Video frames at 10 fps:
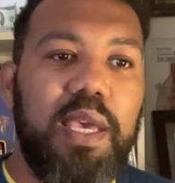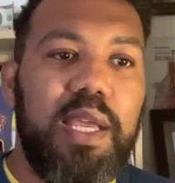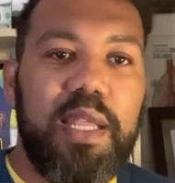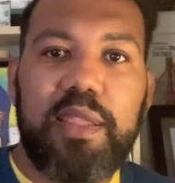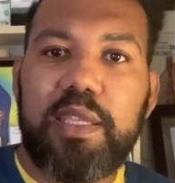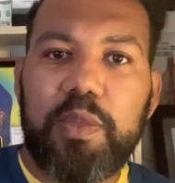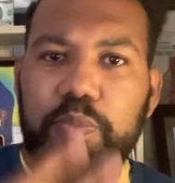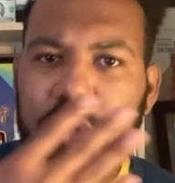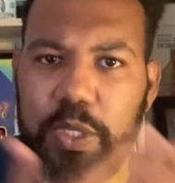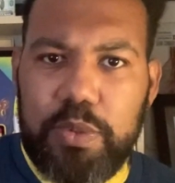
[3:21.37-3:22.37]
And I think the
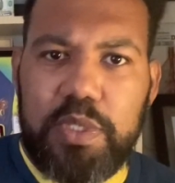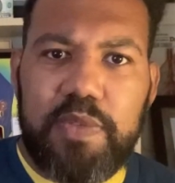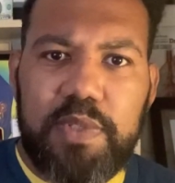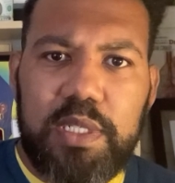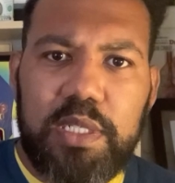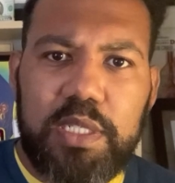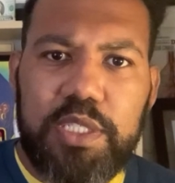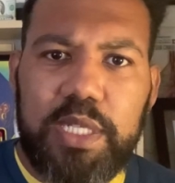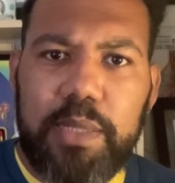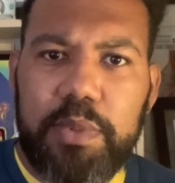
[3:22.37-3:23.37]
prequels have done a good
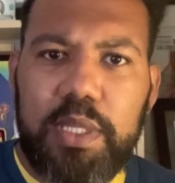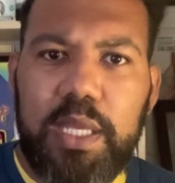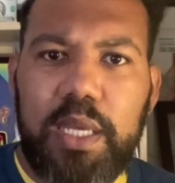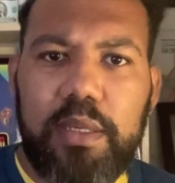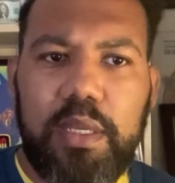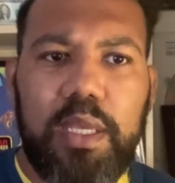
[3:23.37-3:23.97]
job with that,